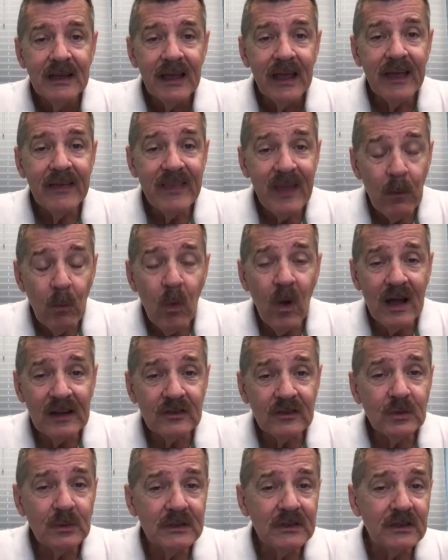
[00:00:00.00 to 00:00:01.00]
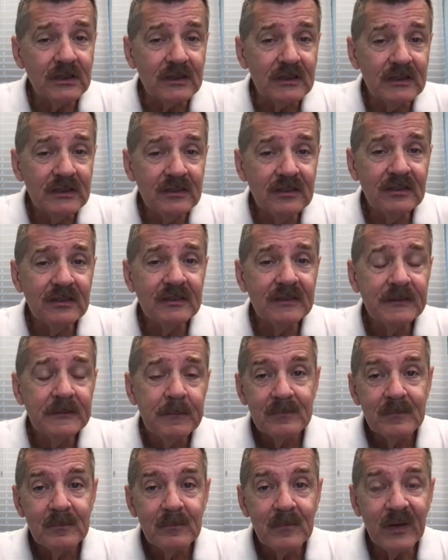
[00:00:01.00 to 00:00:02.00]
And they want to encourage,
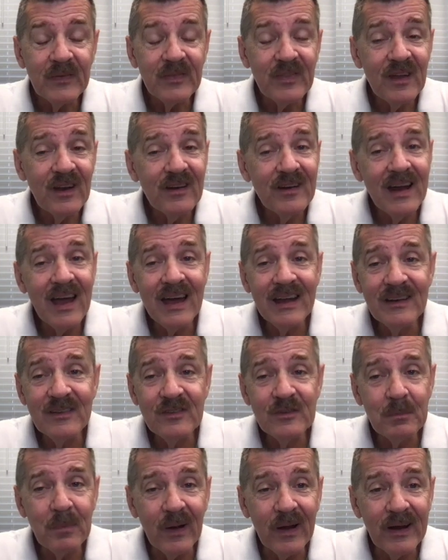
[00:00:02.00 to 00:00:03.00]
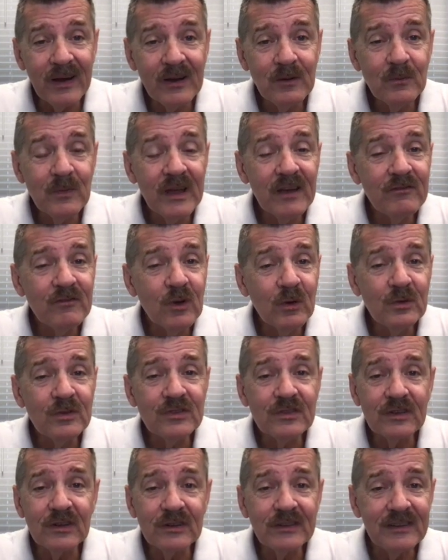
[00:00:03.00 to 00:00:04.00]
but they are not inspired and we have no
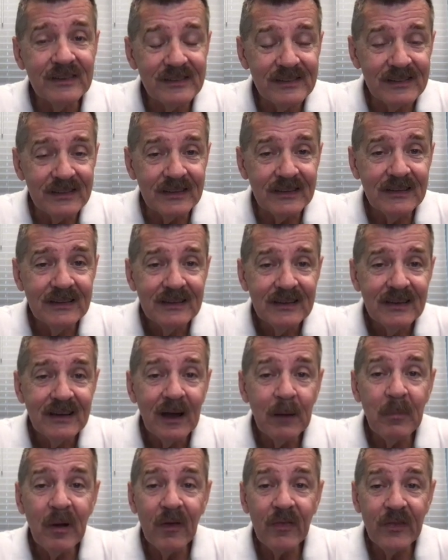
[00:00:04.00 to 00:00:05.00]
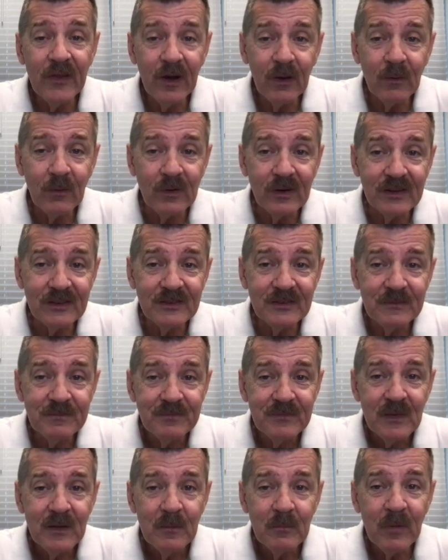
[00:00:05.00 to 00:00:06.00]
certainty about their words.
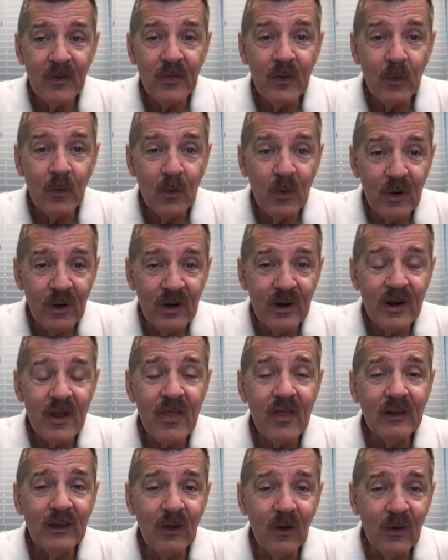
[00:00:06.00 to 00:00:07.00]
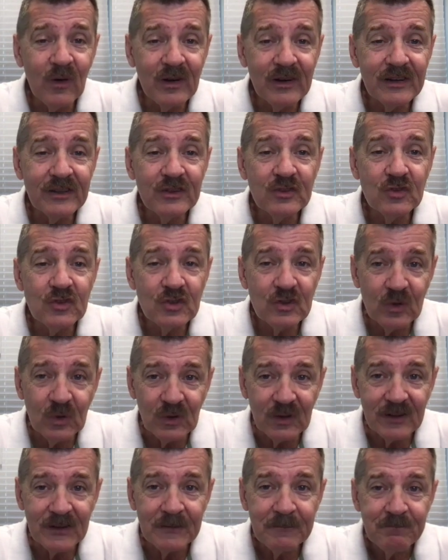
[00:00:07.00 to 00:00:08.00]
But the word of the Lord is
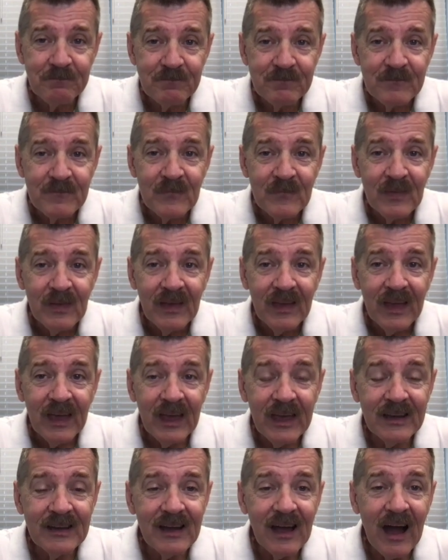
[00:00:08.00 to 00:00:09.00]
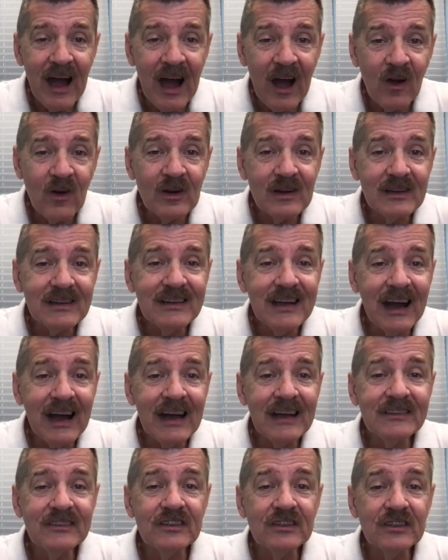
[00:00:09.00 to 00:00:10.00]
sure, and our
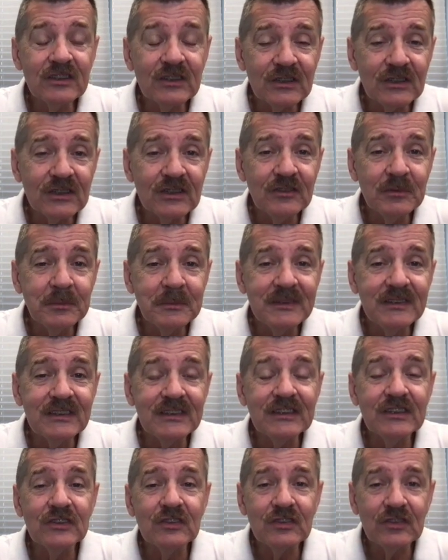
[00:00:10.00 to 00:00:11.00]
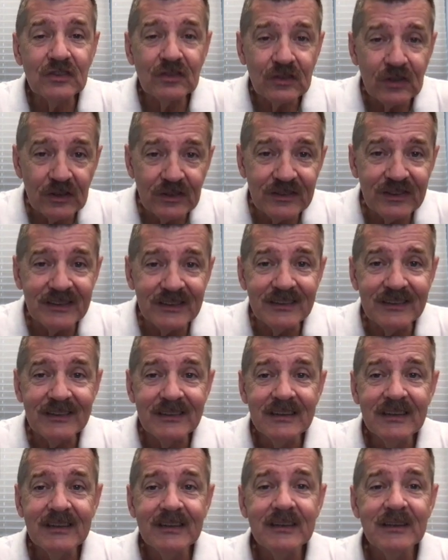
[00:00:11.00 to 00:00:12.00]
God's encouragement is certain.
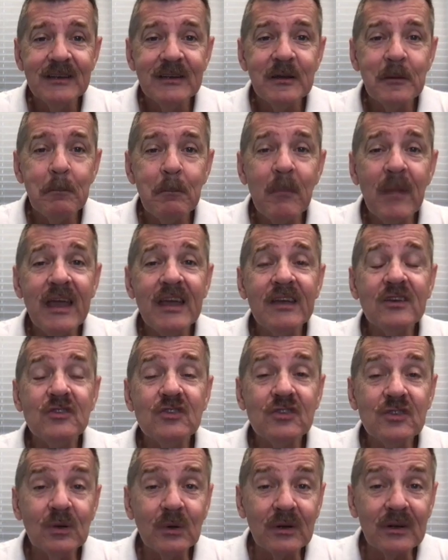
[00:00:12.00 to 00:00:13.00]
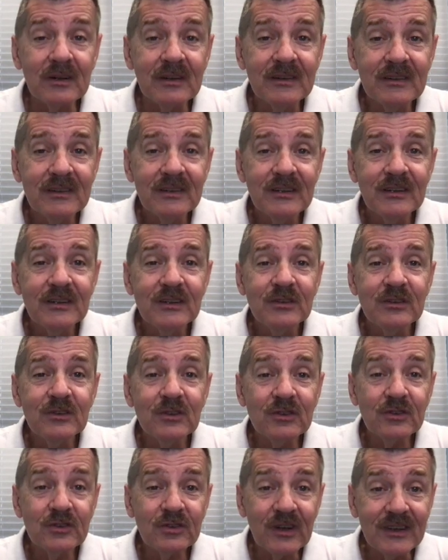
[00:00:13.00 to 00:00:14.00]
Make sure
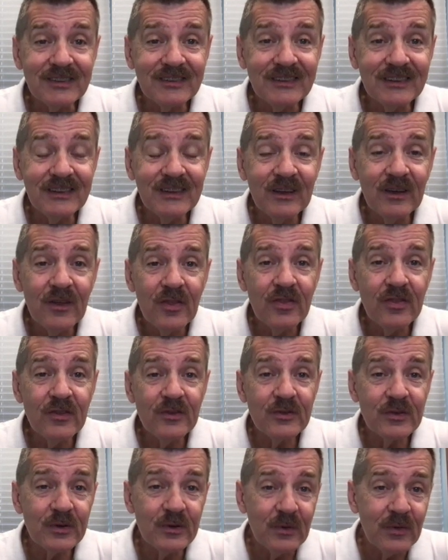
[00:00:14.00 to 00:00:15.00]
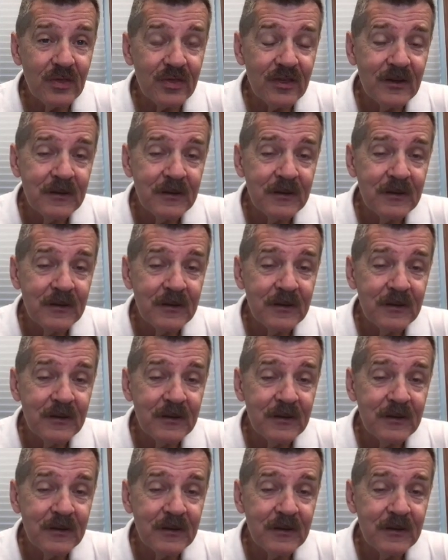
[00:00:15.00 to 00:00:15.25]
you're trusting the truth.